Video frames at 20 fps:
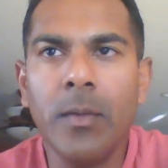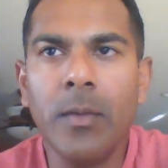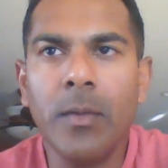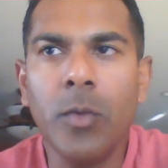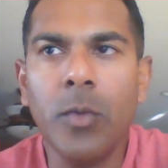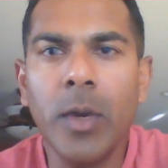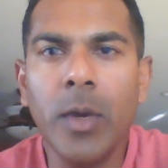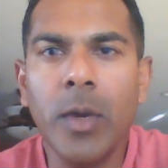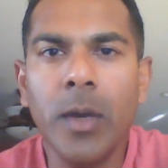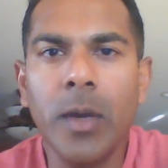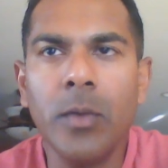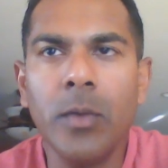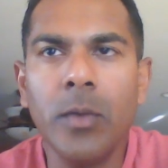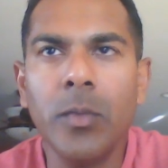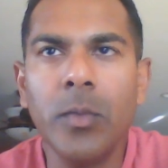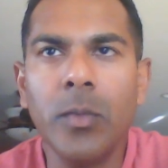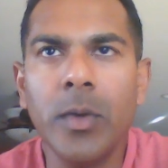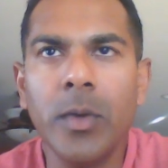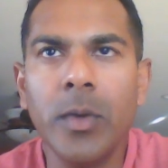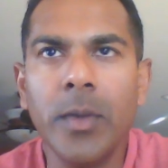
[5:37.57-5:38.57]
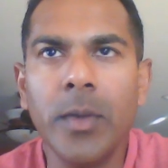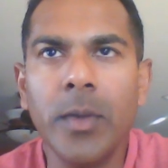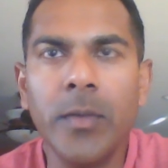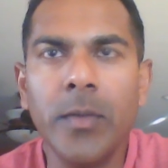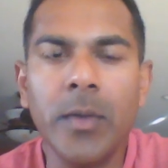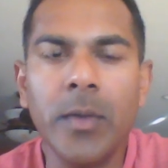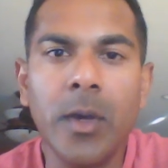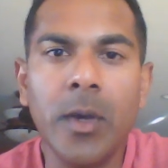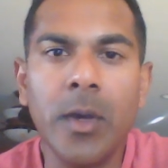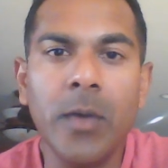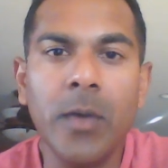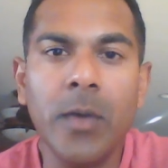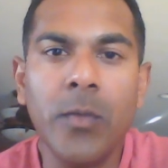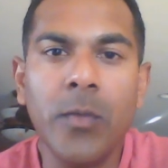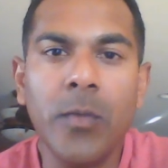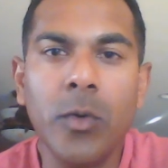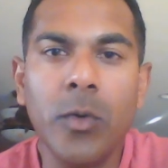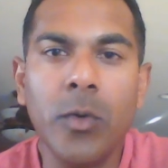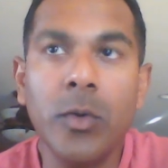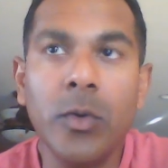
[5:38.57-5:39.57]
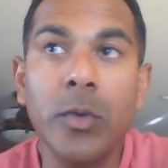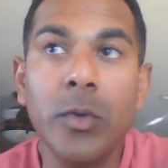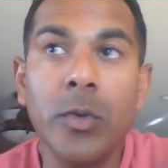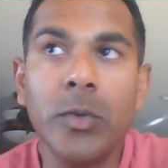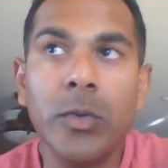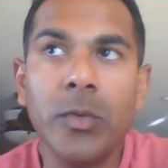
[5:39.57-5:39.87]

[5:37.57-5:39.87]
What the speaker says: workout was four